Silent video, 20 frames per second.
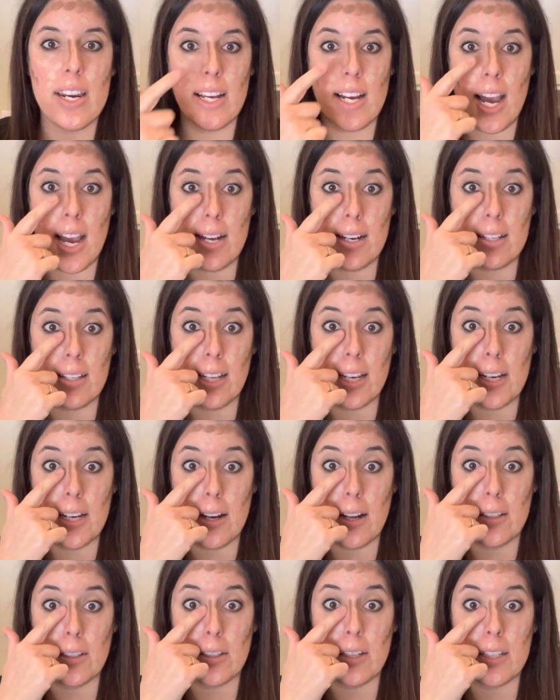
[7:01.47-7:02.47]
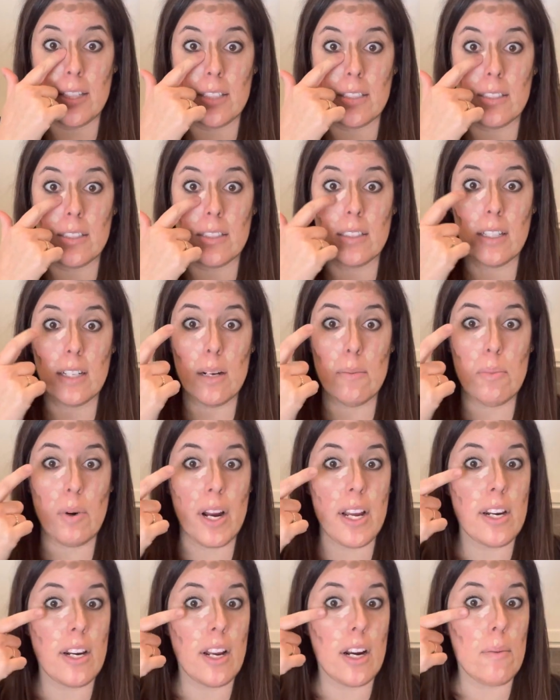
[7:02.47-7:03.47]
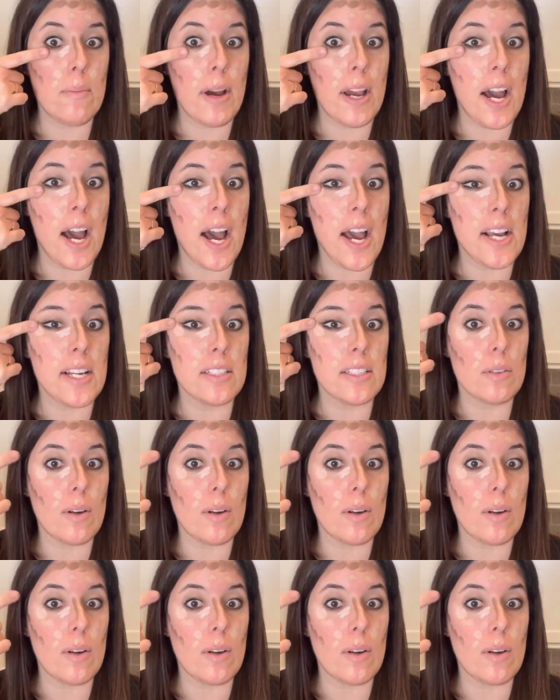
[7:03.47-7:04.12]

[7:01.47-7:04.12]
highlight color, and this is gonna brighten under my eyes.